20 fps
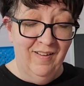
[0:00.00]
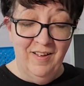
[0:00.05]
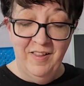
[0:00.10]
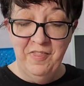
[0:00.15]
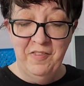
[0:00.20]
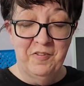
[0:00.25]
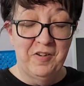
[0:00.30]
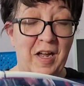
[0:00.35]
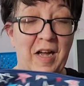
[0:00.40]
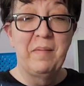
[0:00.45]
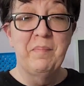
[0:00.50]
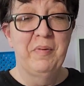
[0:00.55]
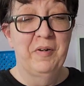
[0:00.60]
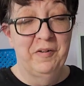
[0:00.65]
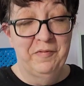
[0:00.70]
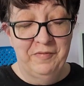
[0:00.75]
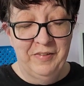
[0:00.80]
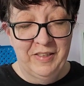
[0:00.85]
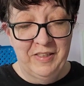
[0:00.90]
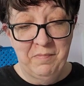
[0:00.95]
They're not
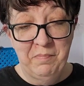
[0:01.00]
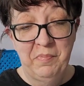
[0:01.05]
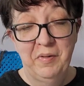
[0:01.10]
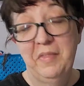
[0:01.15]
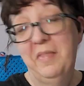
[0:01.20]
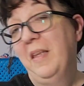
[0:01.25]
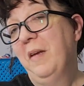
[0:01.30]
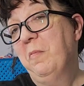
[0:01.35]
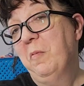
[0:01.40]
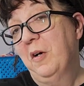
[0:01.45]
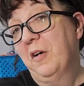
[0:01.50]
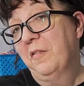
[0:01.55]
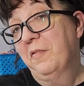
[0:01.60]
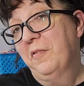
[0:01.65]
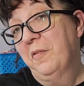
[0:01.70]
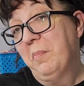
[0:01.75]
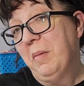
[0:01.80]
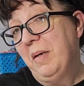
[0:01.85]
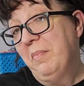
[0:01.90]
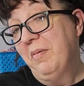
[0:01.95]
perfect, but they work for
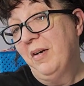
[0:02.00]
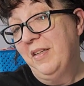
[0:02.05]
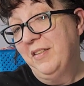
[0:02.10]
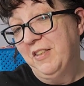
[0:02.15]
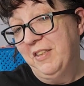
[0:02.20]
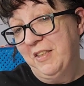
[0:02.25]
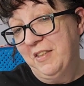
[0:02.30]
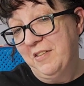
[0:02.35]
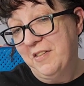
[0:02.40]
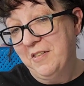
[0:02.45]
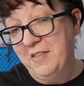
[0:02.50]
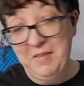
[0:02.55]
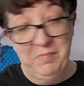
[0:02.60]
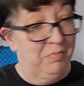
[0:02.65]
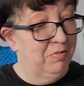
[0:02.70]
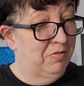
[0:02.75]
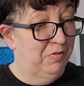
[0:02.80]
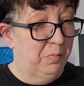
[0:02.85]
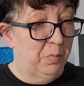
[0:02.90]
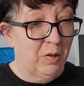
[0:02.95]
my projects. The
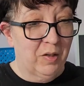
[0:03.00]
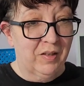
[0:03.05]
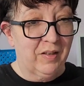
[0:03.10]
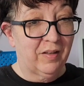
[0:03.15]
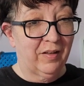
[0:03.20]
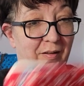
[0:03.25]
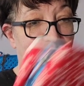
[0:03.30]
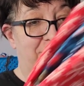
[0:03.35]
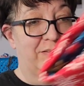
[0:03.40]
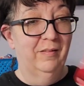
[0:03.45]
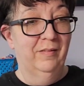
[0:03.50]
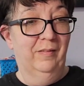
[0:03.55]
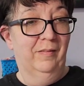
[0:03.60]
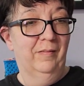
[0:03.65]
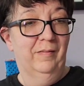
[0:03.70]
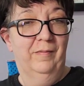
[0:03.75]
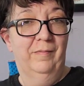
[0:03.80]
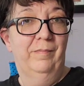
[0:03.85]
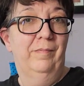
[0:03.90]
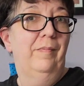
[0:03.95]
zippers work
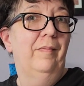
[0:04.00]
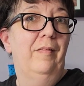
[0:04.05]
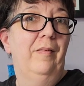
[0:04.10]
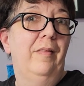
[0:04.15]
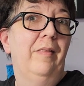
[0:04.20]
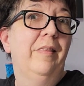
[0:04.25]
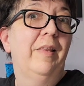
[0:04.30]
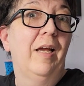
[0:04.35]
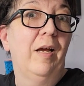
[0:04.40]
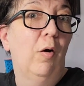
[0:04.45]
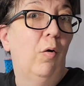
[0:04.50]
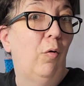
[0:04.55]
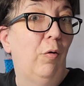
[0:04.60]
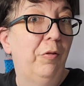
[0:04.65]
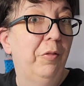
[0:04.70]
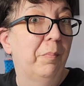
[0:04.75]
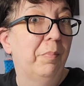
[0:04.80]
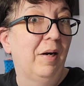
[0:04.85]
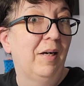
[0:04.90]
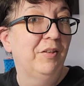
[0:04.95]
and they hold
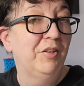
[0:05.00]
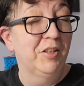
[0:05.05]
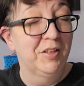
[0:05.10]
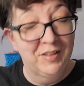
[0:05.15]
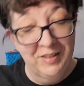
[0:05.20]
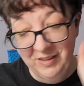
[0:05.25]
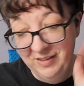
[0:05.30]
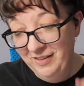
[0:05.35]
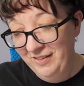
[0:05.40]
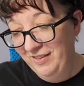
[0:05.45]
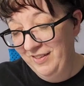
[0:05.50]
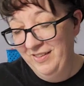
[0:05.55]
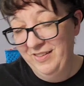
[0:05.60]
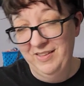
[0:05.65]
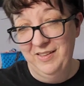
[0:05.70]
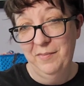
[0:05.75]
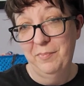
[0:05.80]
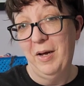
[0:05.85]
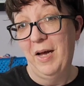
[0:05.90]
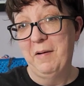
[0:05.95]
the projects.
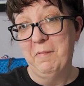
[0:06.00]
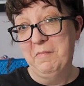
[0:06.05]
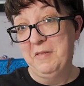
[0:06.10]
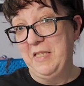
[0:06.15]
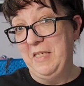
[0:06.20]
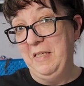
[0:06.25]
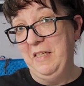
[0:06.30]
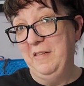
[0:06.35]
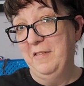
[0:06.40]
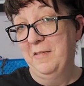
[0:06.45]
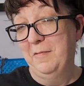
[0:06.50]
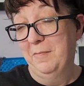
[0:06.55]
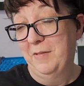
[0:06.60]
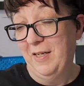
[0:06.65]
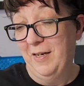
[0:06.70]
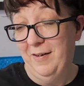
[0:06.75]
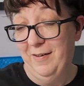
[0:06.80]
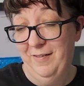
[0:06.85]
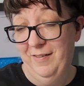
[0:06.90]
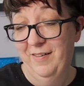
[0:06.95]
The bottom seams
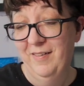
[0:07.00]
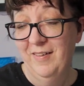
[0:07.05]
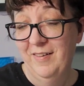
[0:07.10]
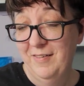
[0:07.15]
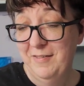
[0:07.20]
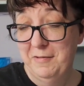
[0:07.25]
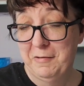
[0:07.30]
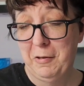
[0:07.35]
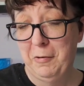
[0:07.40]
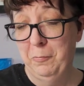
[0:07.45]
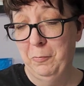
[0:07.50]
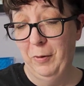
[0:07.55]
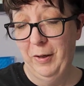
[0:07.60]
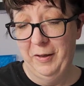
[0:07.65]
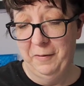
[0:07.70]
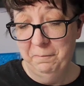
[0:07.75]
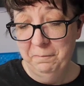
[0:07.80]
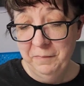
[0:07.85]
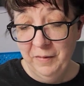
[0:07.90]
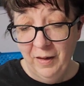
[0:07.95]
are sewn well.